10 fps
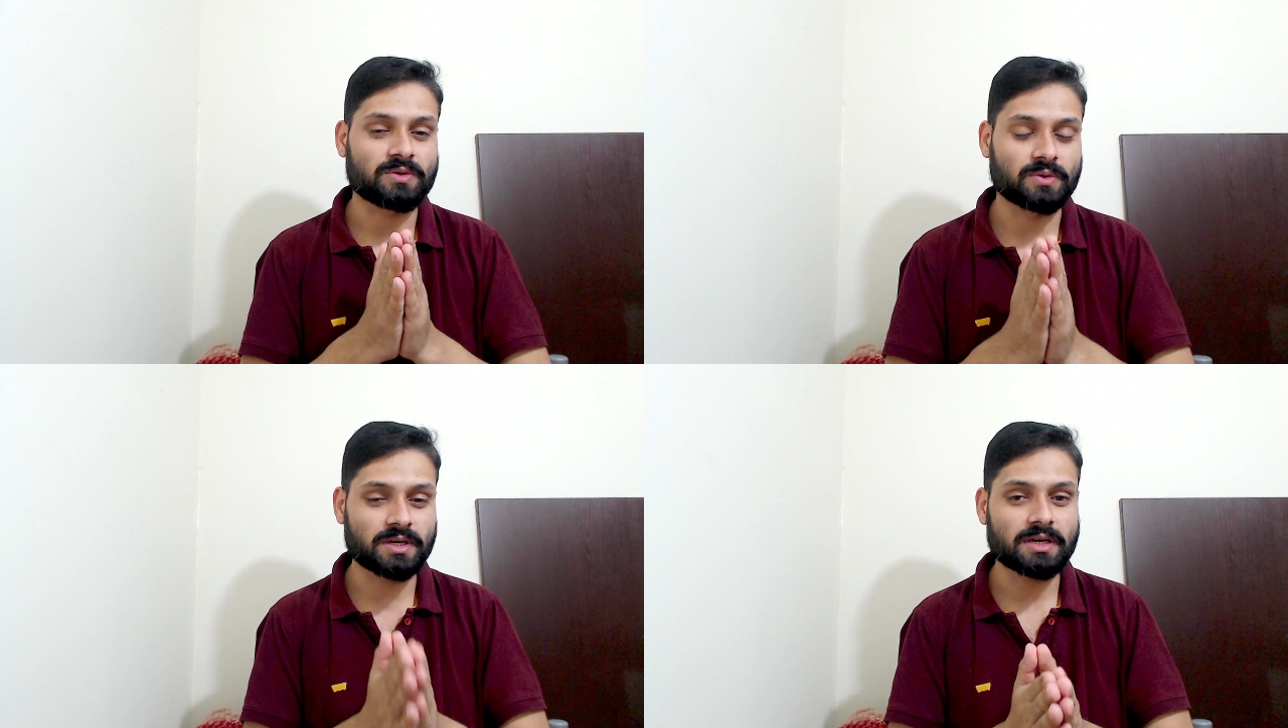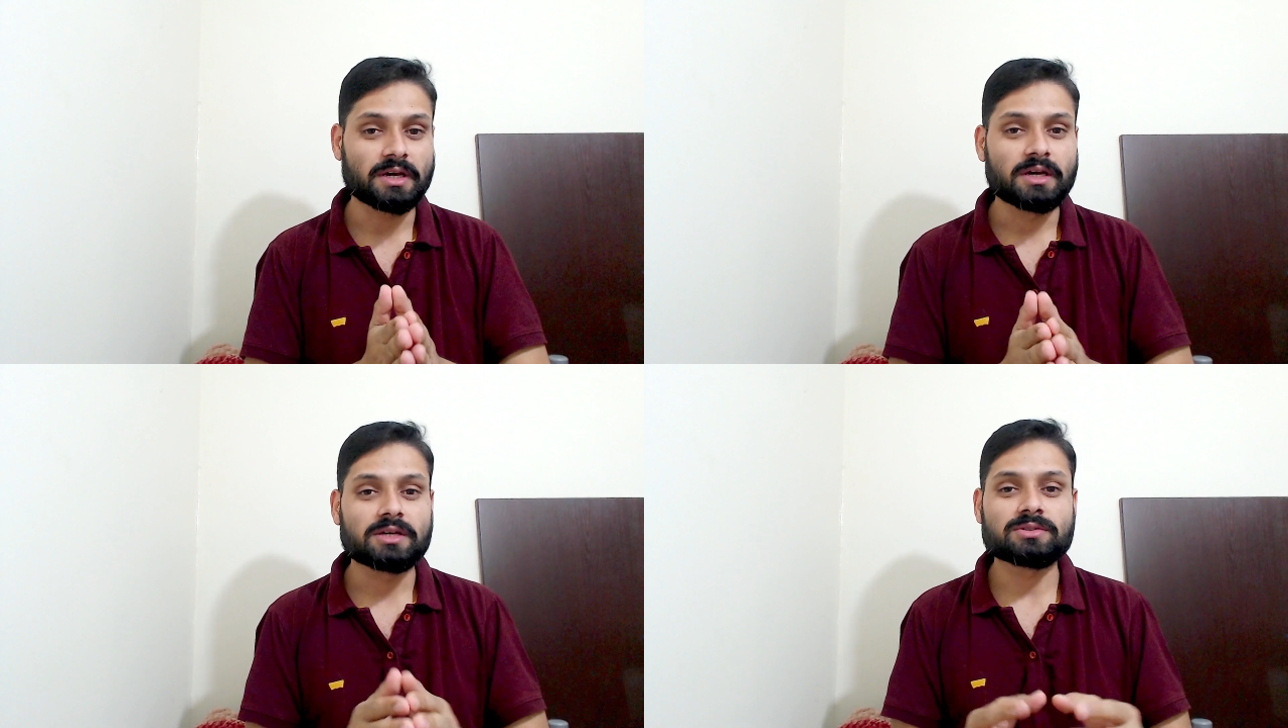Okay,
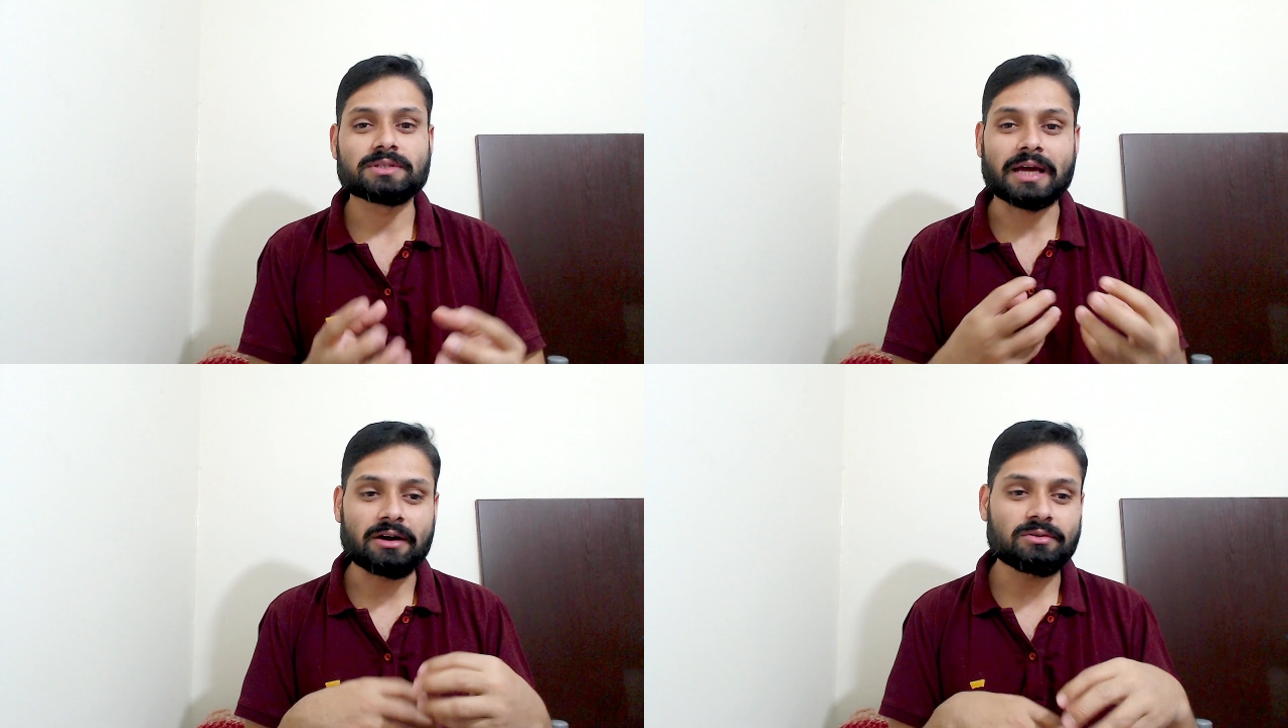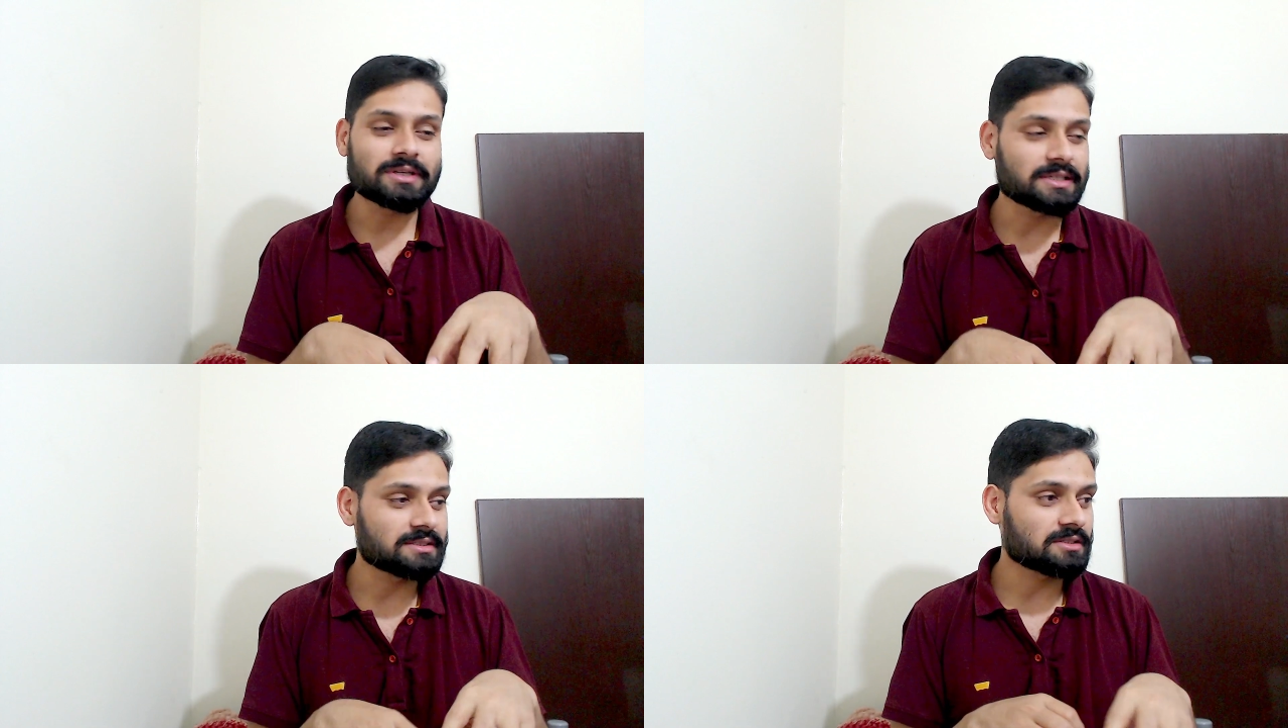so now
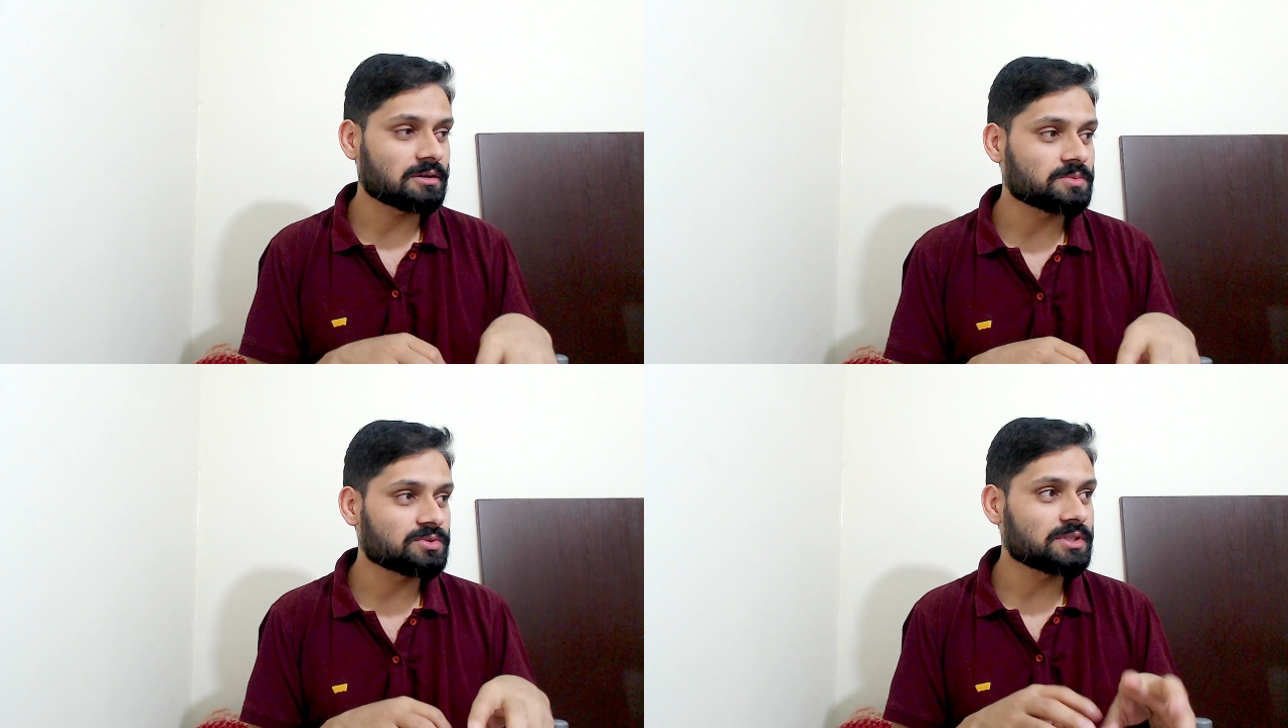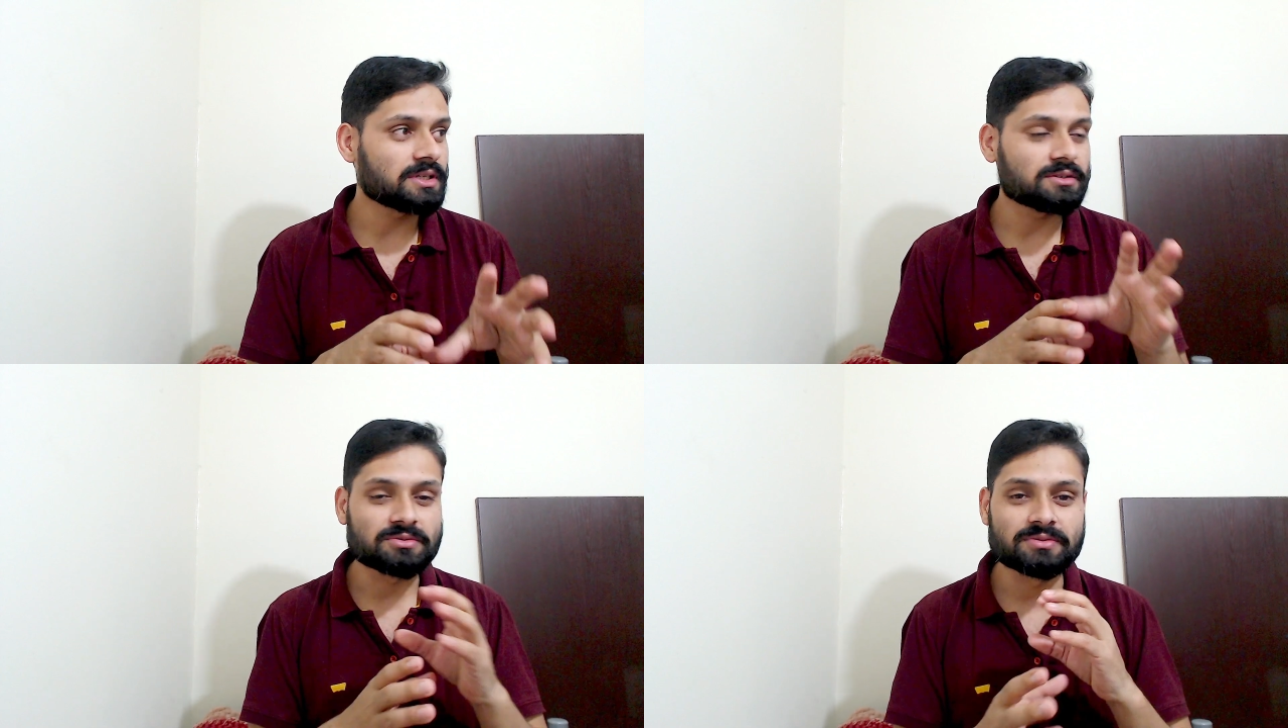let's come to
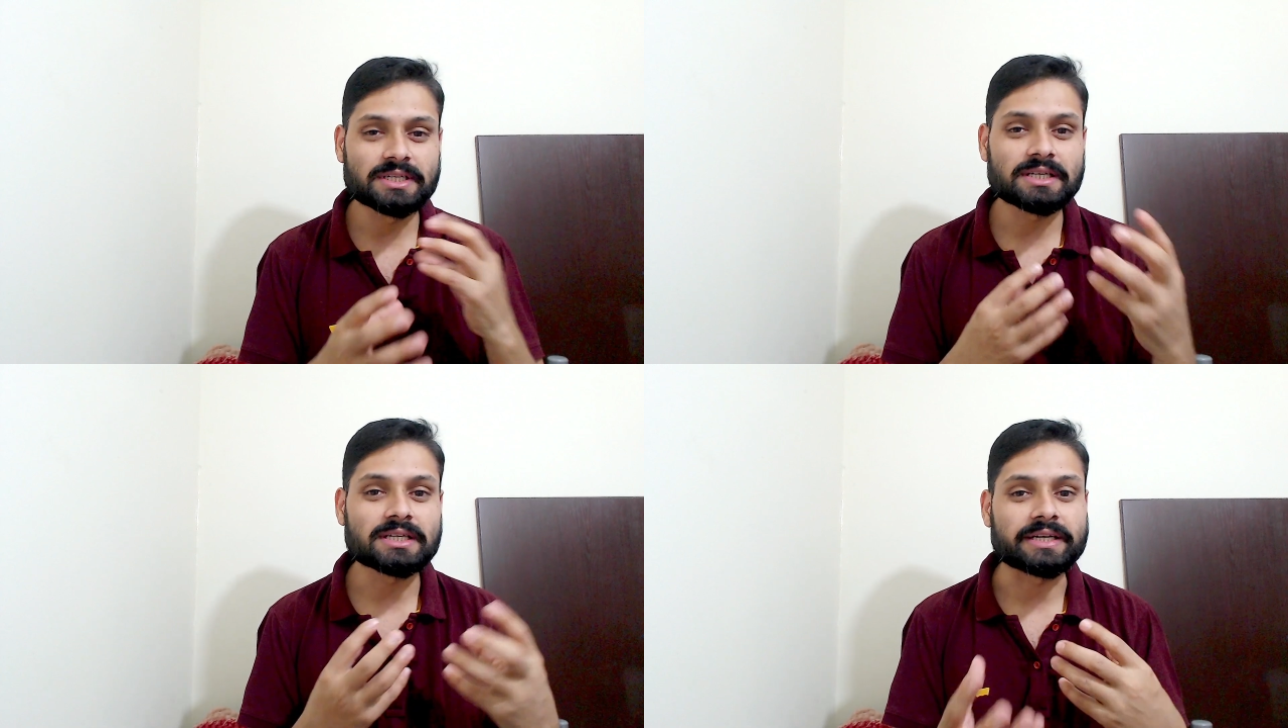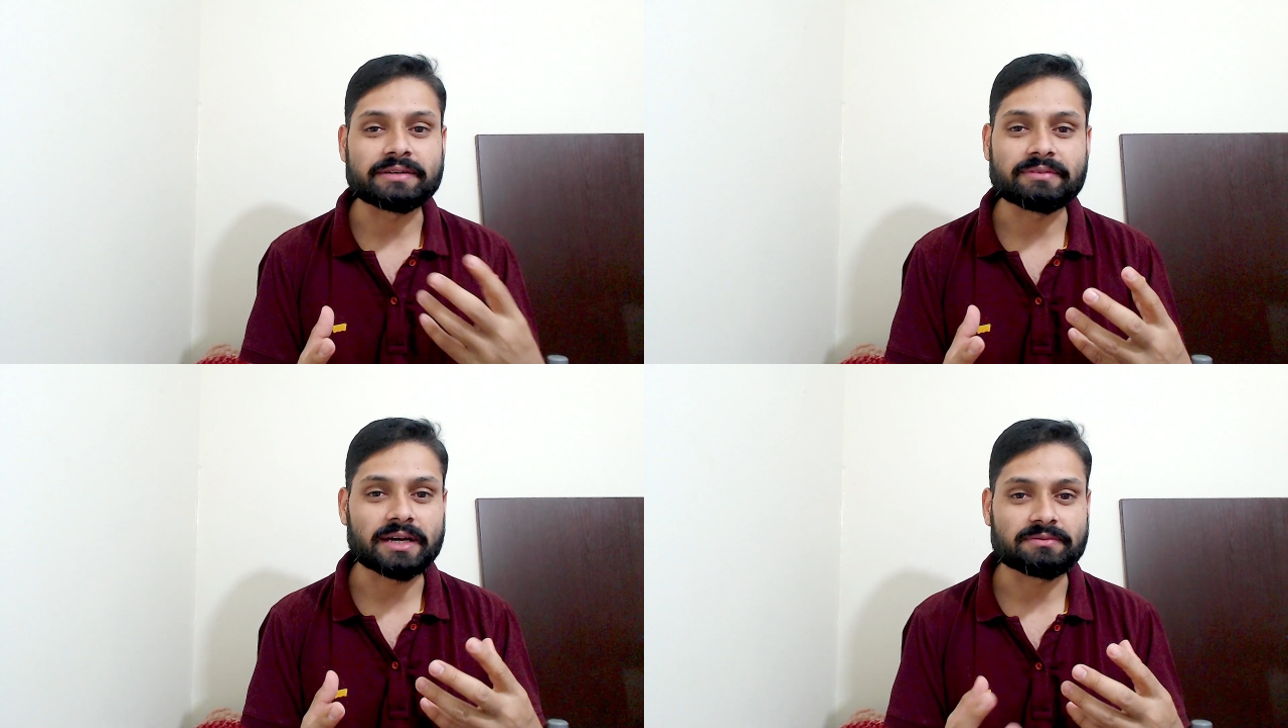the real
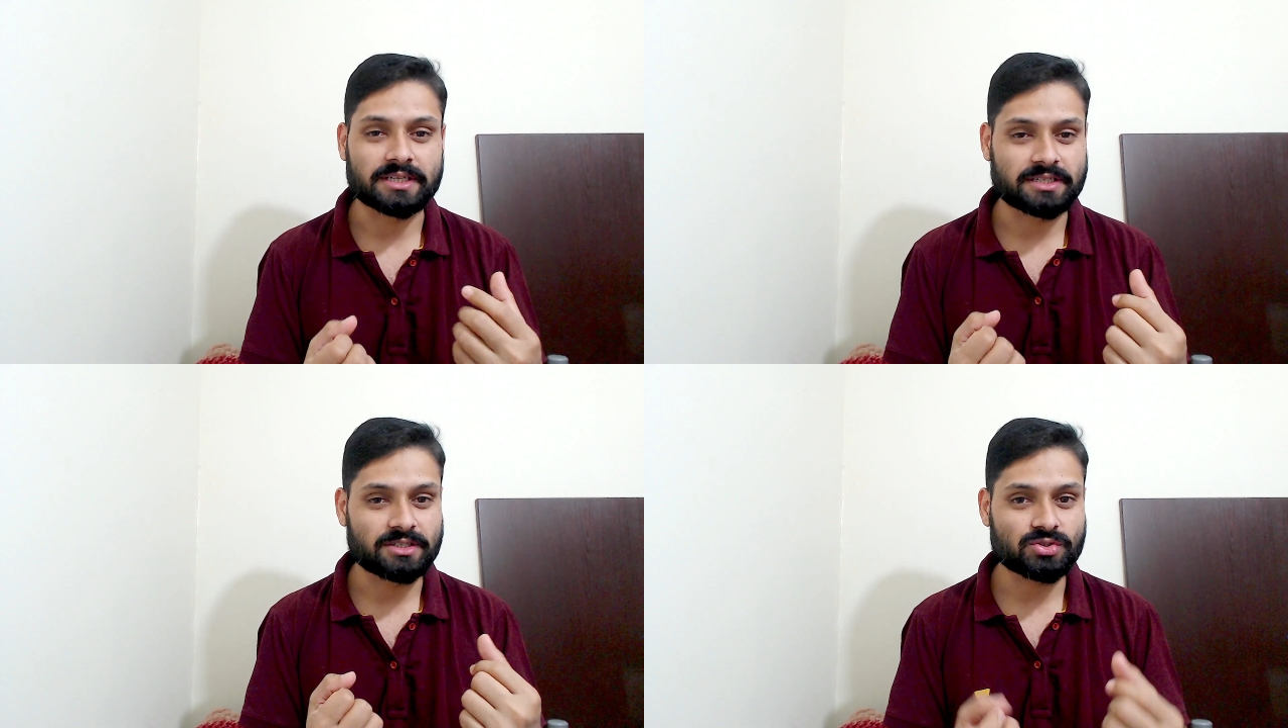environment.